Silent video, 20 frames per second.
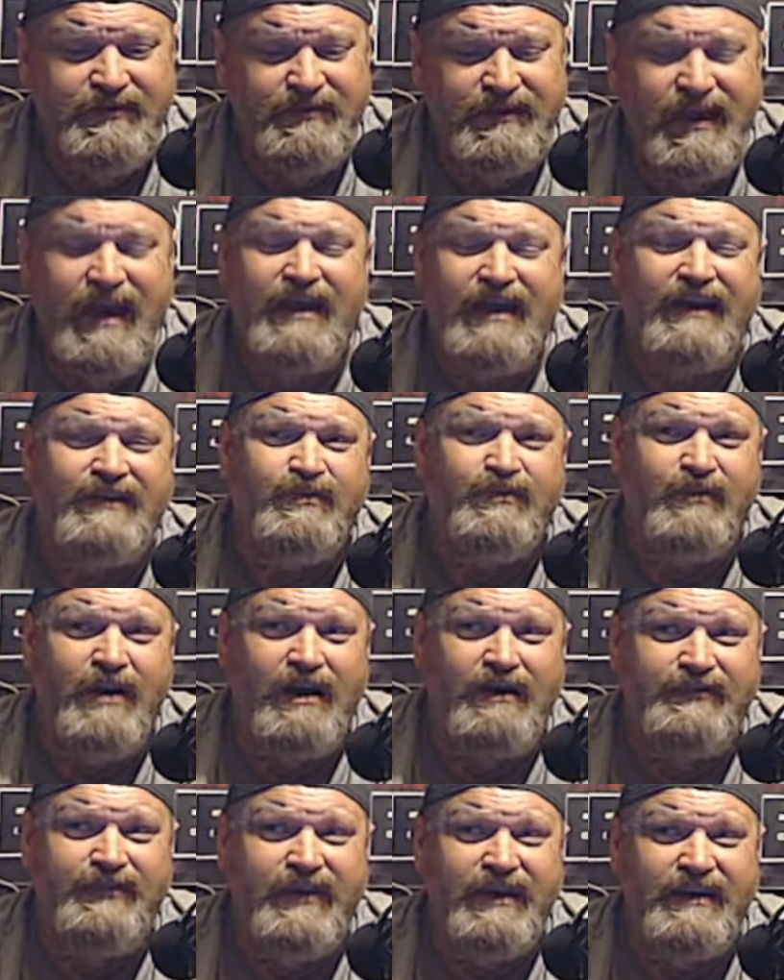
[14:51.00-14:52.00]
Yeah, that's where
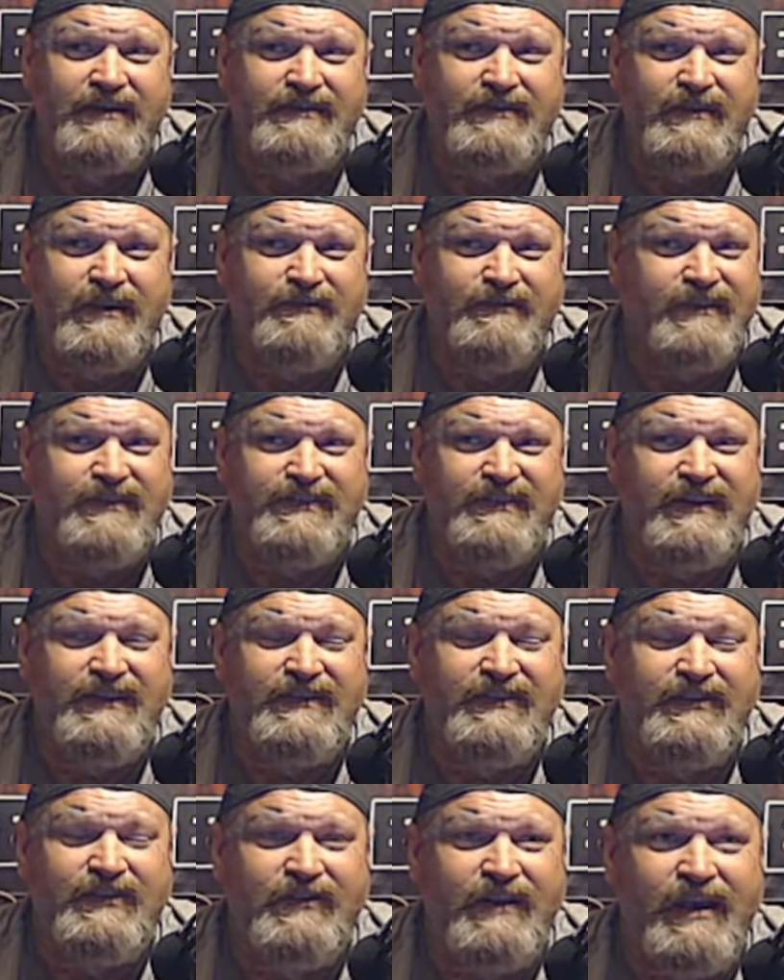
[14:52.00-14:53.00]
I'll take stuff. It's
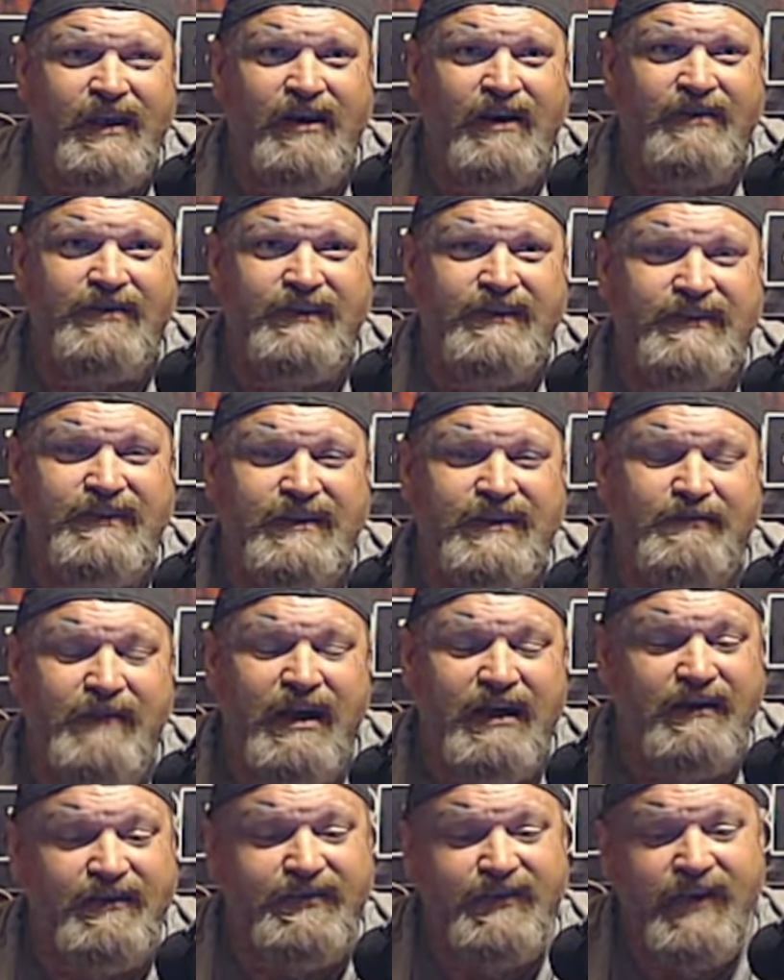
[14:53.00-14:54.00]
easier than all these
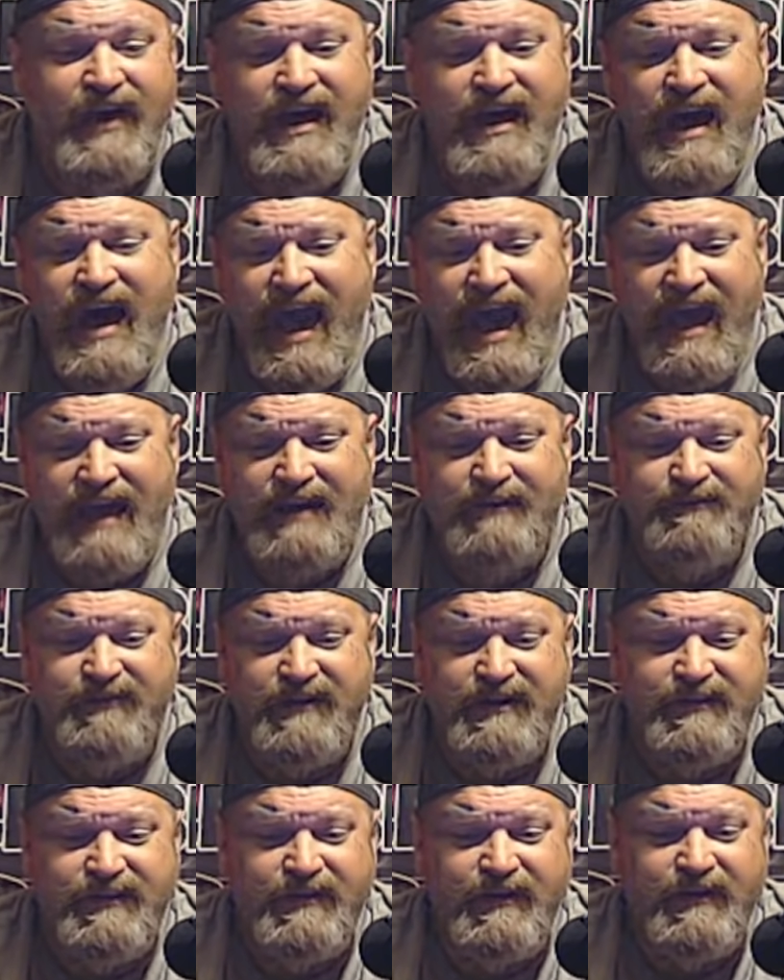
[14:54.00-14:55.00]
emails. At
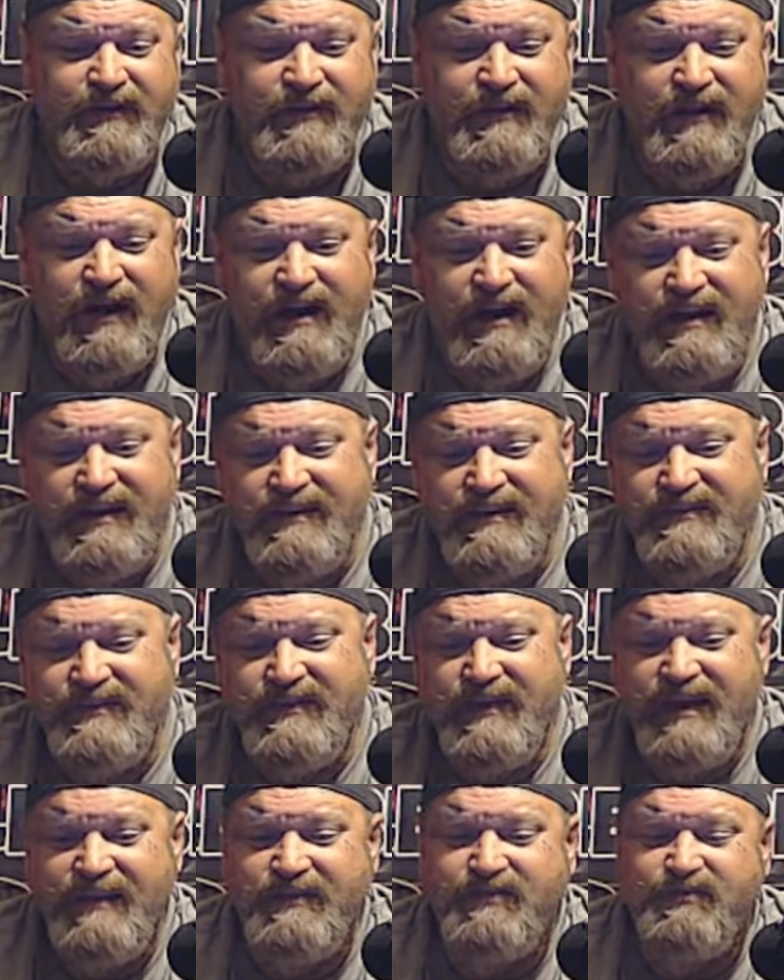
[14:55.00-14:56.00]
official
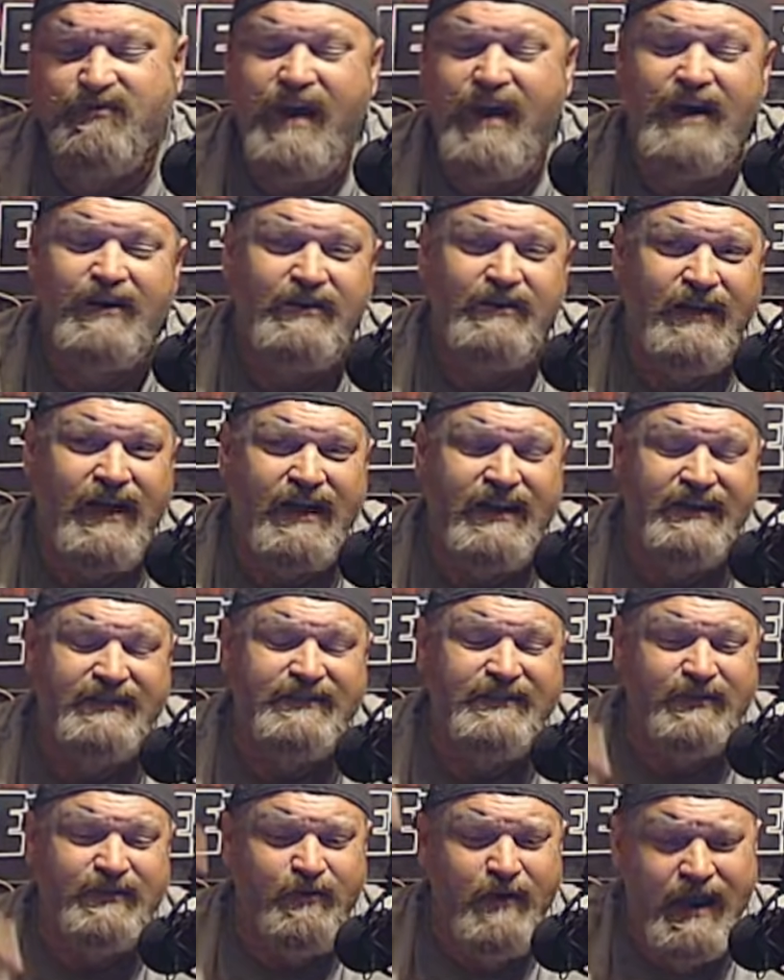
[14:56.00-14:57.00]
Insane Throttle on
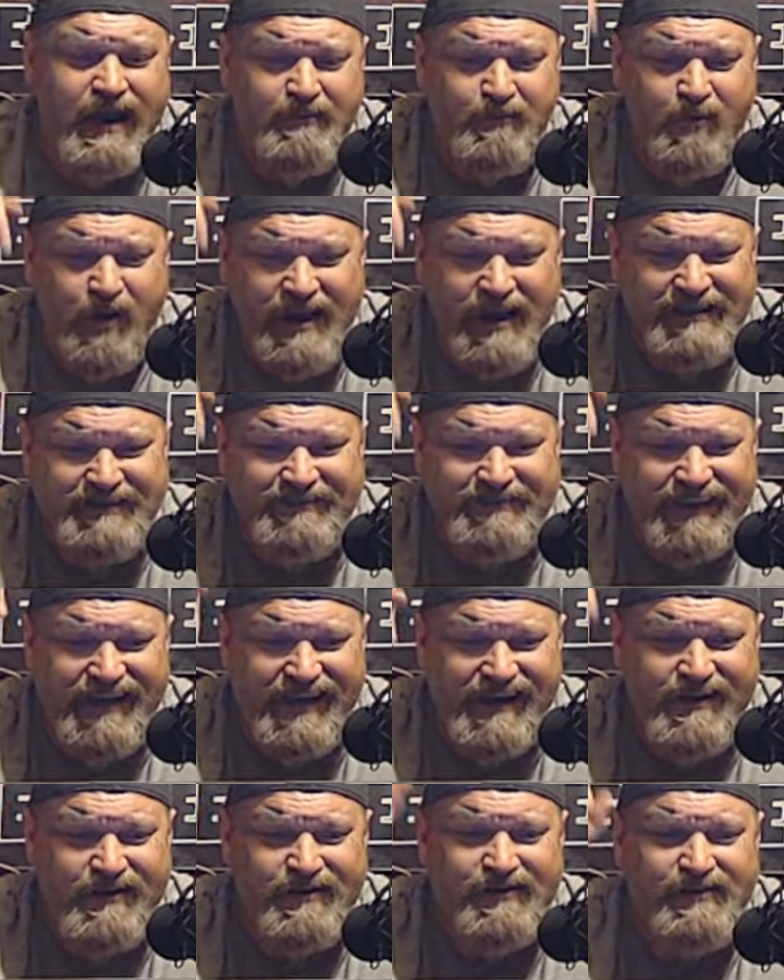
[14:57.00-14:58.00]
Instagram, right
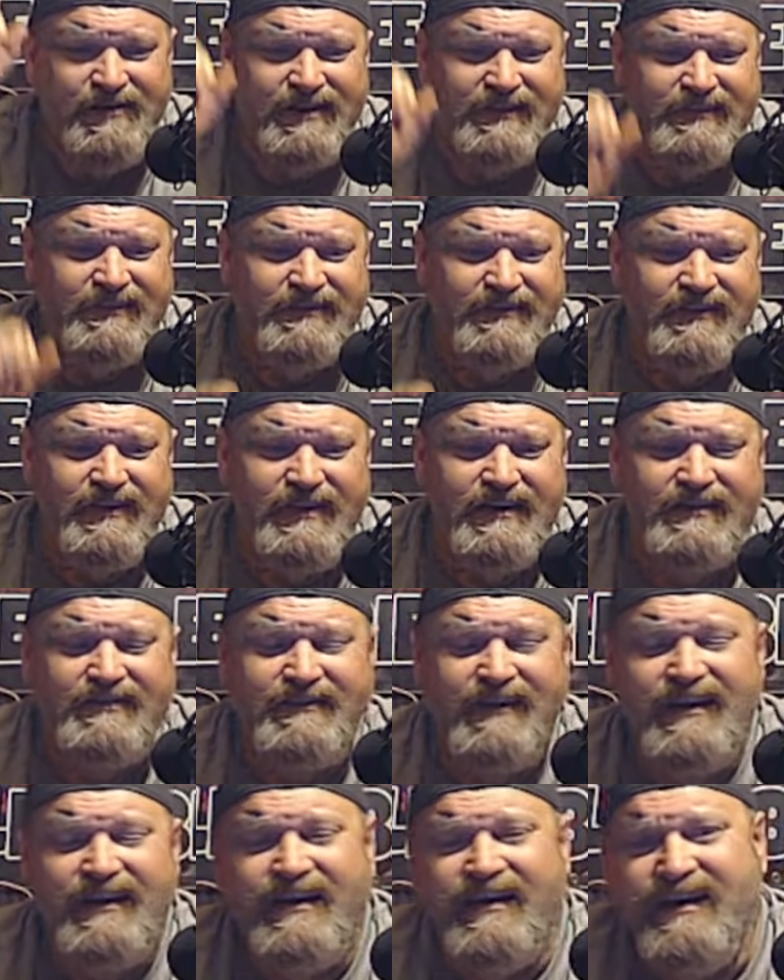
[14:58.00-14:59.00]
there. You can see
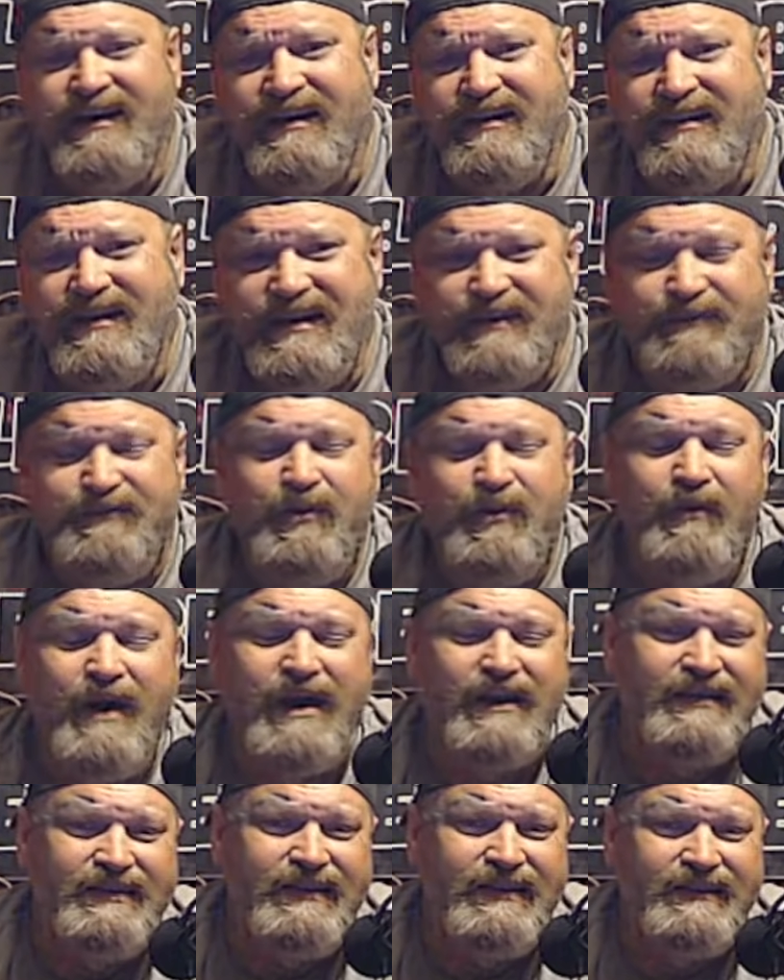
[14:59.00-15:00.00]
it. If you
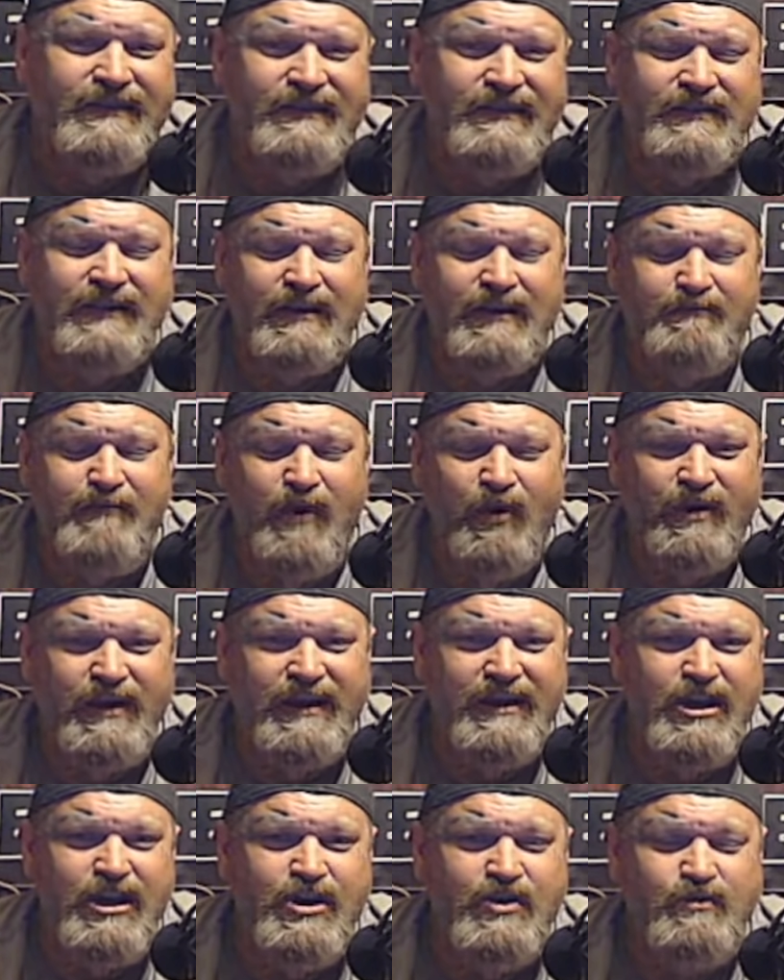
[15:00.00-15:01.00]
want to listen to the
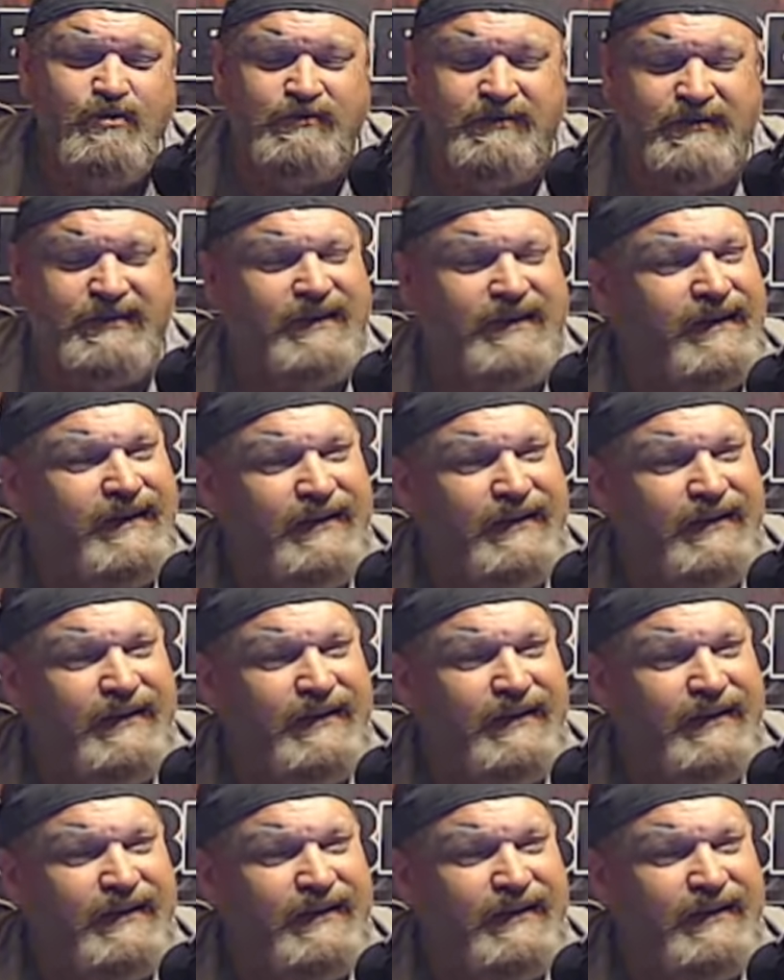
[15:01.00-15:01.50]
morning hoot,